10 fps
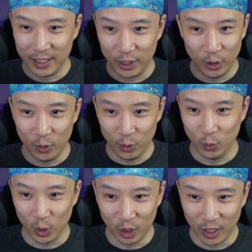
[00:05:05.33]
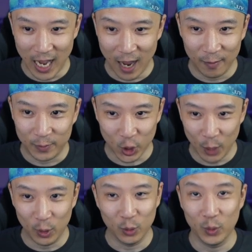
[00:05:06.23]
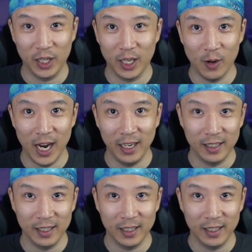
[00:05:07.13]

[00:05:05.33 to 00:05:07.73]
you will have trouble with it, right?